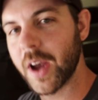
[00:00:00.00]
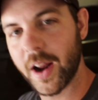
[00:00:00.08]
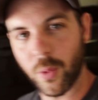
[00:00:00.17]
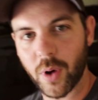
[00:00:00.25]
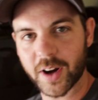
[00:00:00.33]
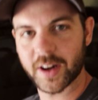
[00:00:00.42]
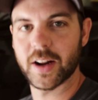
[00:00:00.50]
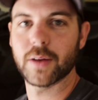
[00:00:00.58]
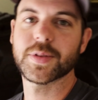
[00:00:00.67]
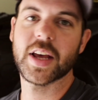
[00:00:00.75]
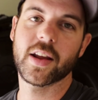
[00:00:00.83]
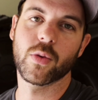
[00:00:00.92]
kind of wanted an
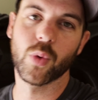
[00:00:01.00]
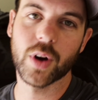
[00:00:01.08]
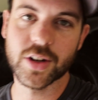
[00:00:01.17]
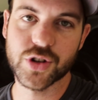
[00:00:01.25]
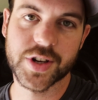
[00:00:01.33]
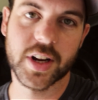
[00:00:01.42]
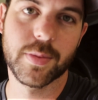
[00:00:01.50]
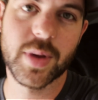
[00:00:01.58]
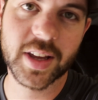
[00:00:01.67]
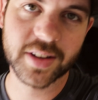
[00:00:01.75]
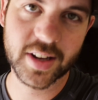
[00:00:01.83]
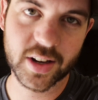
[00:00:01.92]
update and were interested in me
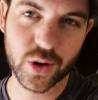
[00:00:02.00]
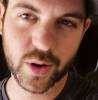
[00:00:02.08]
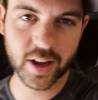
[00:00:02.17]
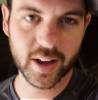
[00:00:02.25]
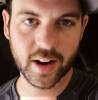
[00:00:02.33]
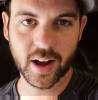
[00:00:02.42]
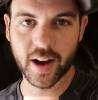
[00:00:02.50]
continuing it.